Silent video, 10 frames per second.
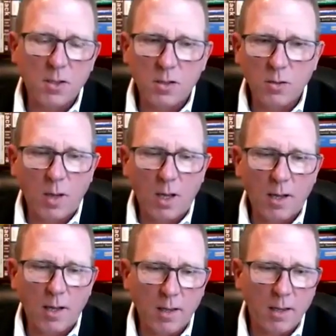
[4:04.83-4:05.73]
So
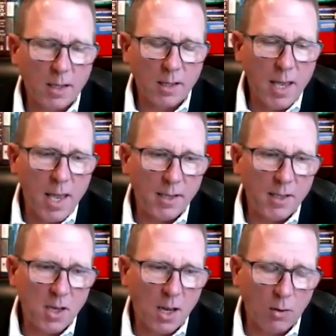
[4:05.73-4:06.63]
any
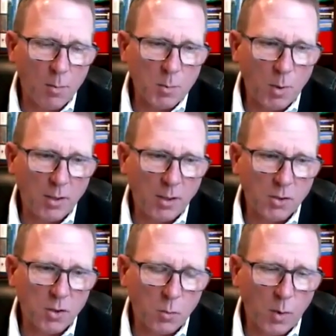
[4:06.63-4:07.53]
CRM, it's probably not
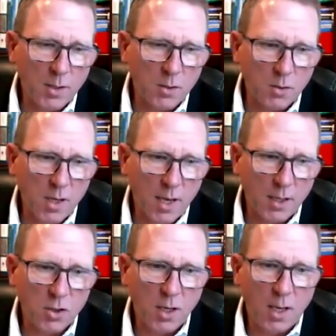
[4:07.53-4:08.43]
just Razor's
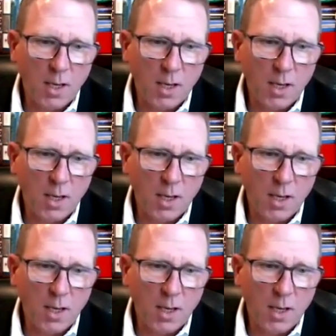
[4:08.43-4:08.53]
Edge.